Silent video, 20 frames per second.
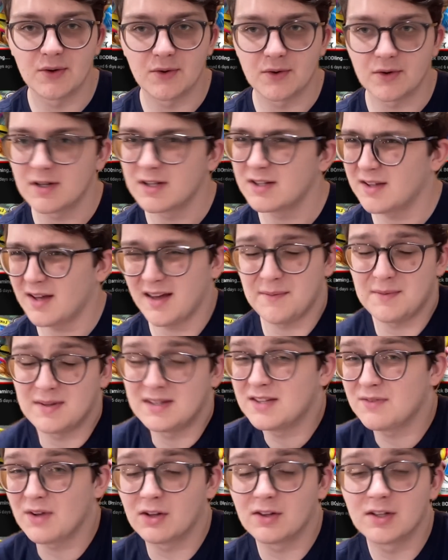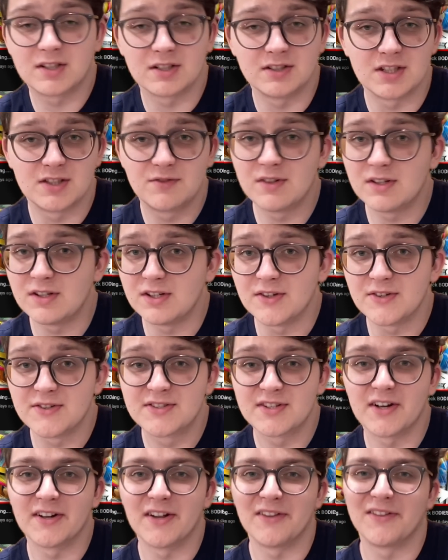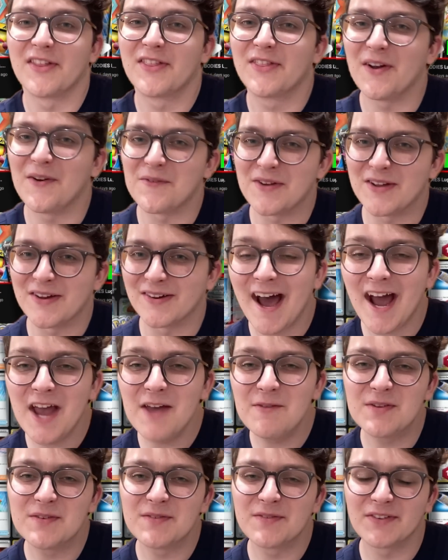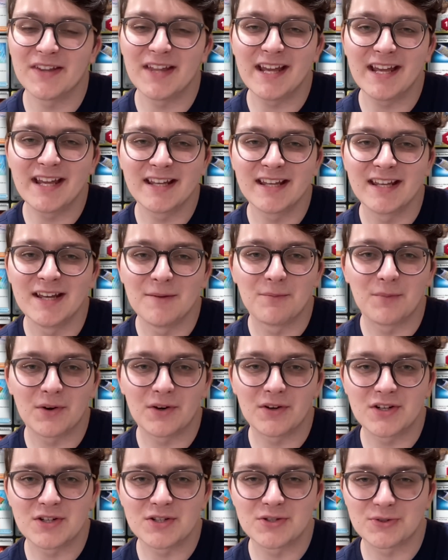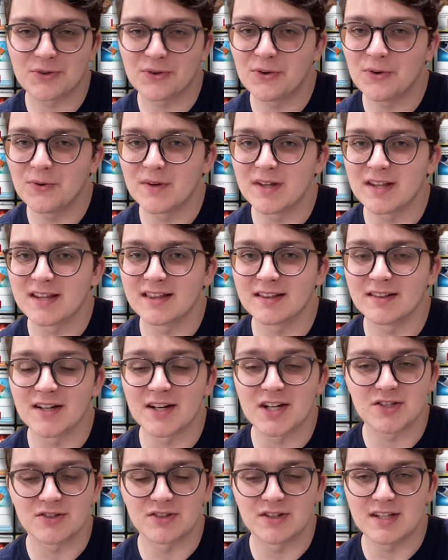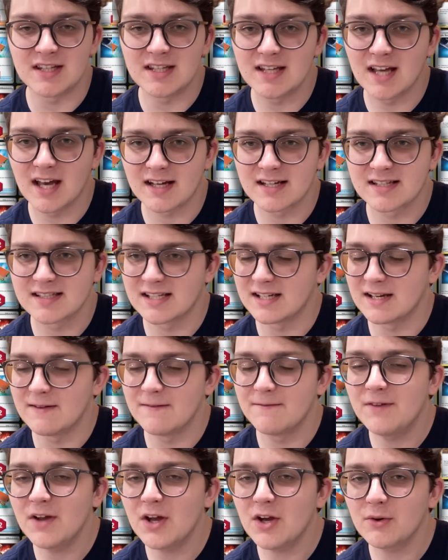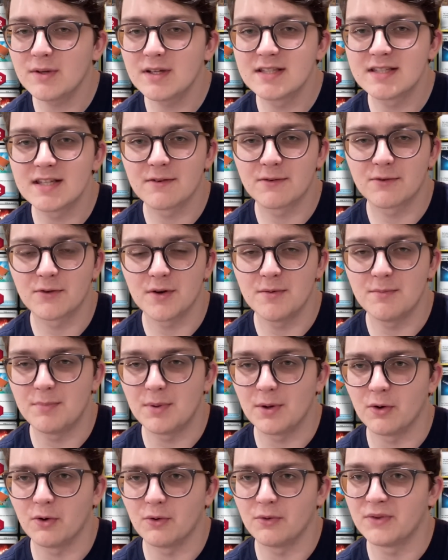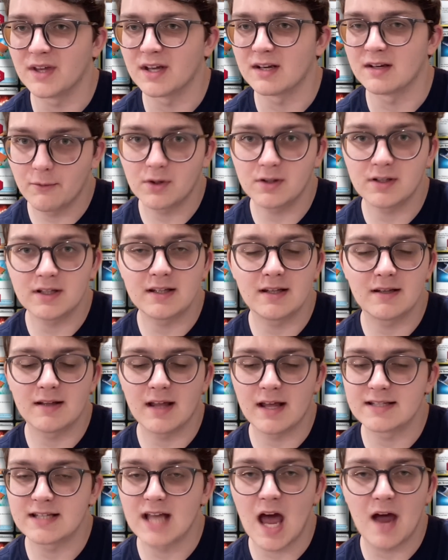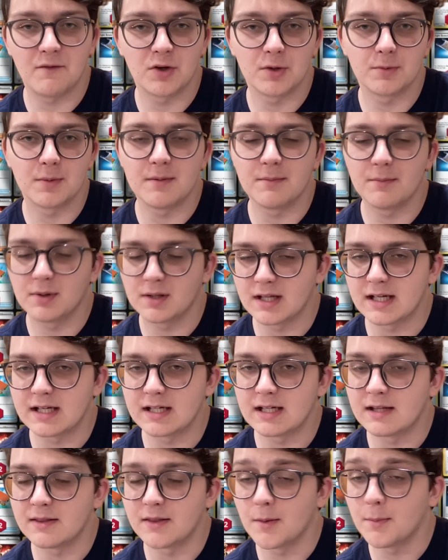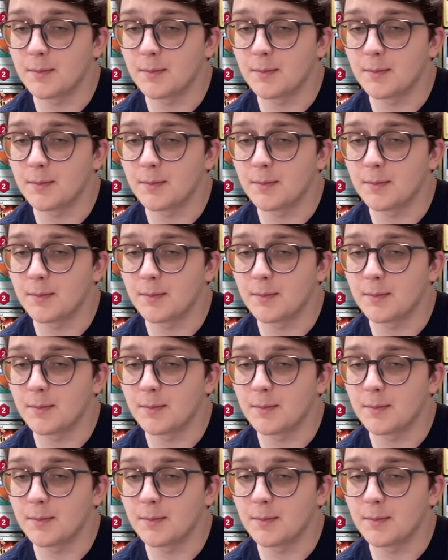or I mean, even clicked on this video, you saw it on the thumbnail. I've been playing Bird Control with Luxray EX in a very different build than really has ever been played in the